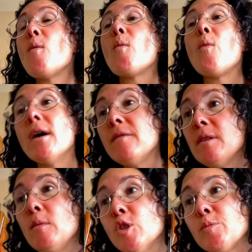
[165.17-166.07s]
One of the
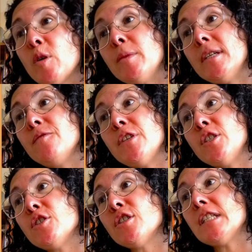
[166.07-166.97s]
most prominent
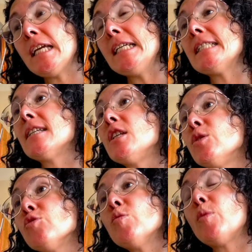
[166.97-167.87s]
features is the
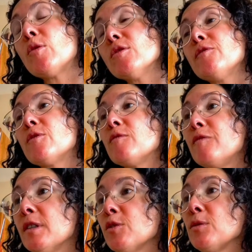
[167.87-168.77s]
new support for
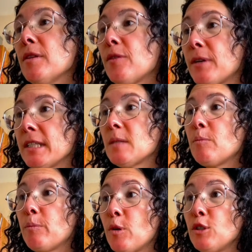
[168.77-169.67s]
virtual threads
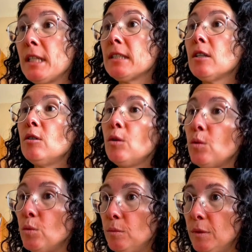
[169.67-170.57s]
project
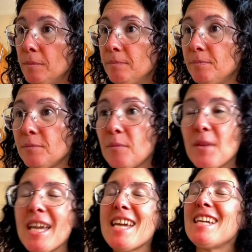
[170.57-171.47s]
Loom.
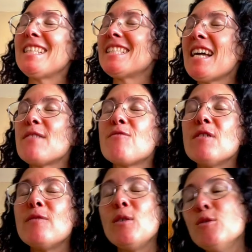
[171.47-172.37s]
It's a
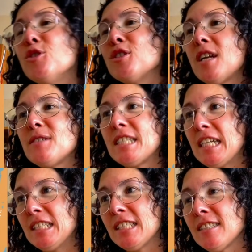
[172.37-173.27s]
revolutionary
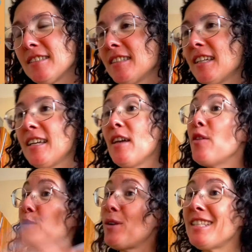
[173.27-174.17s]
change.
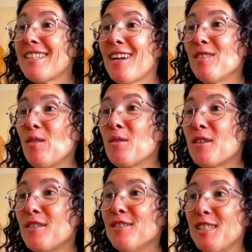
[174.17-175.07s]
Threads are no
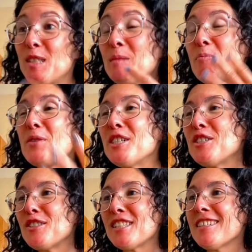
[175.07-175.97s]
longer this
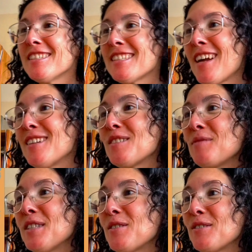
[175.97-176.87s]
precious, scarce
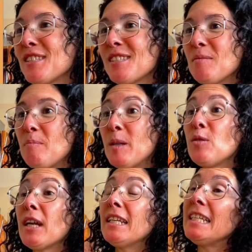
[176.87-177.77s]
resource, but you
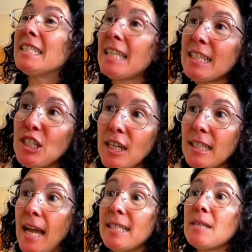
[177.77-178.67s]
can instantiate
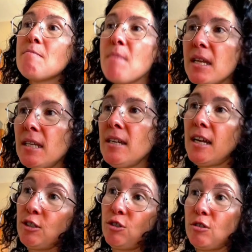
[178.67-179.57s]
as many
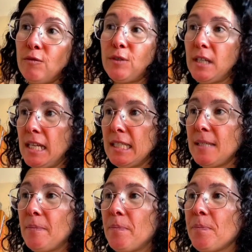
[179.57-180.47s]
as your software needs.